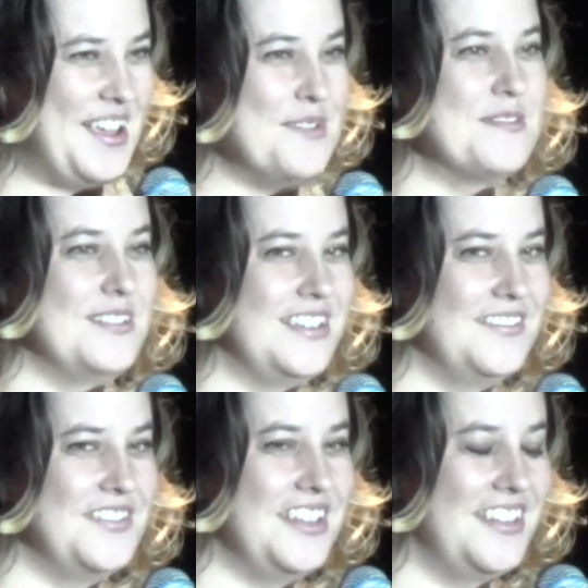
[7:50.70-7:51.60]
He
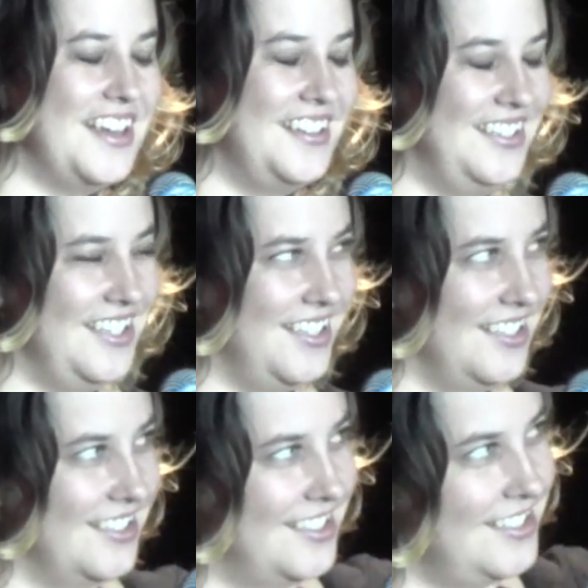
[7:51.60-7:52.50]
believed that
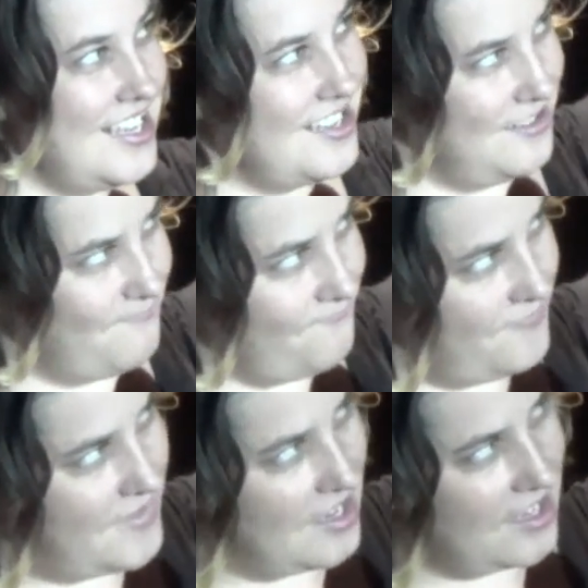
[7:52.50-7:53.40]
the
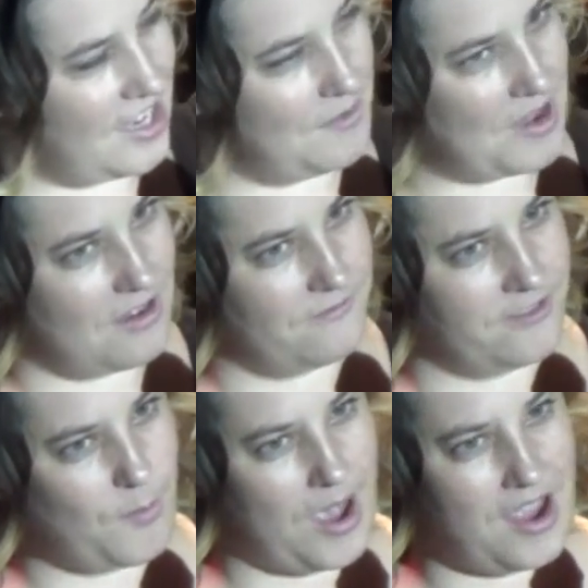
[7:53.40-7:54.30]
steam that came out
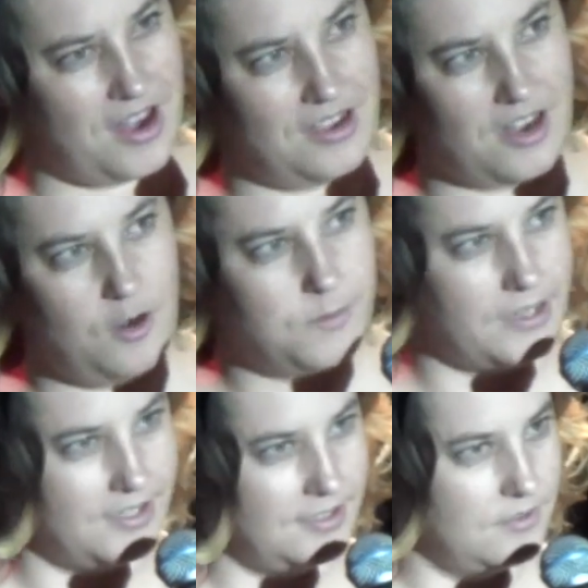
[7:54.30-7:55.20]
from behind
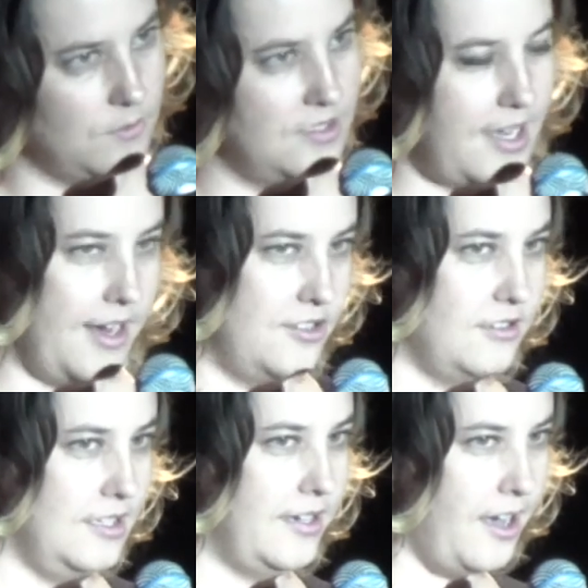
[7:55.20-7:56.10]
airplanes was
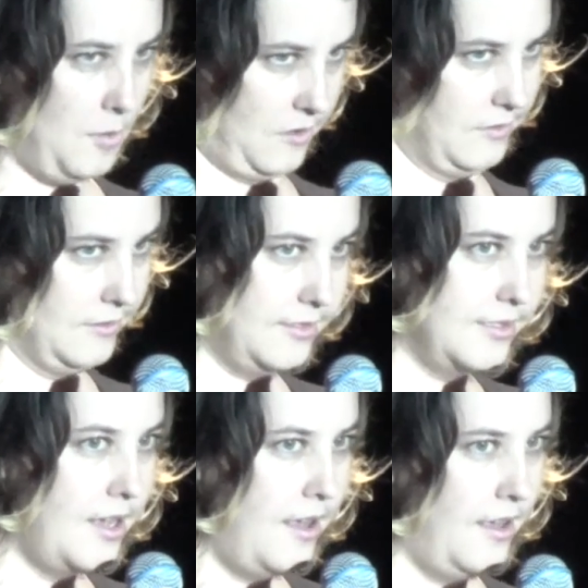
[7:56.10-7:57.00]
actually
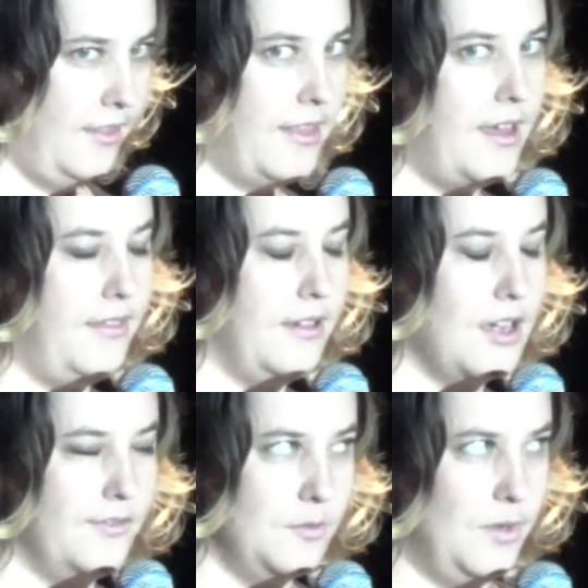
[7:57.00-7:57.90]
chemicals that the
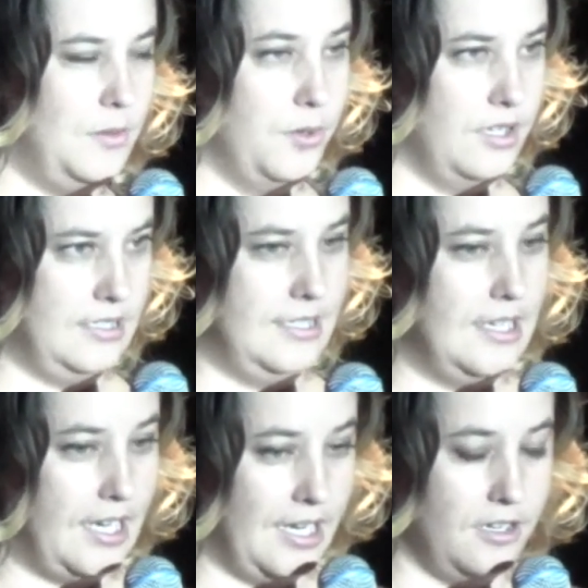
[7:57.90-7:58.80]
government put into
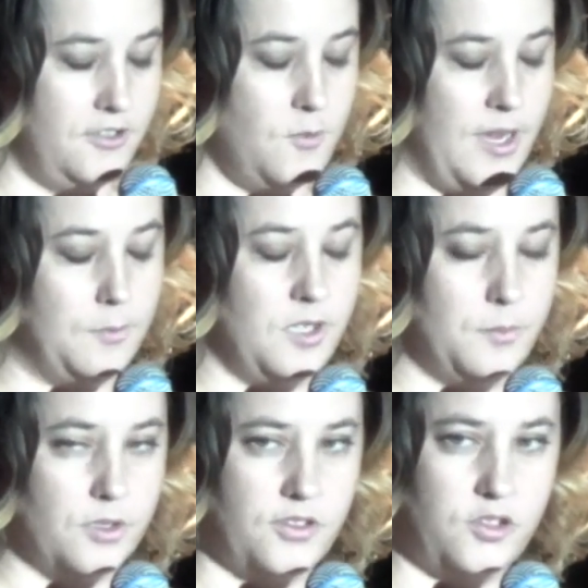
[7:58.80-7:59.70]
the air to make
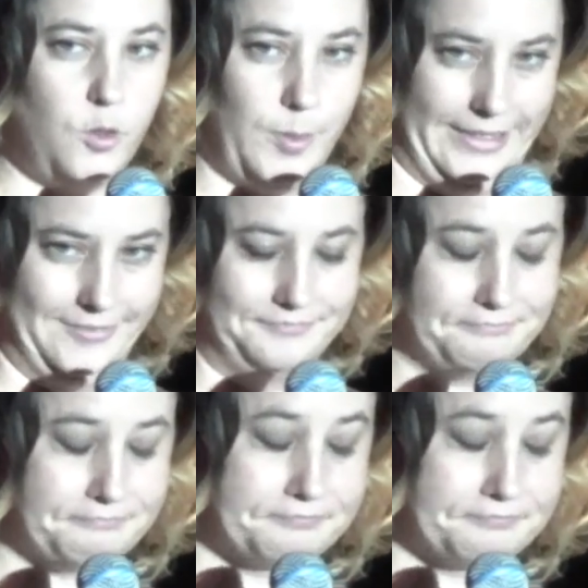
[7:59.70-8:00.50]
people stupid.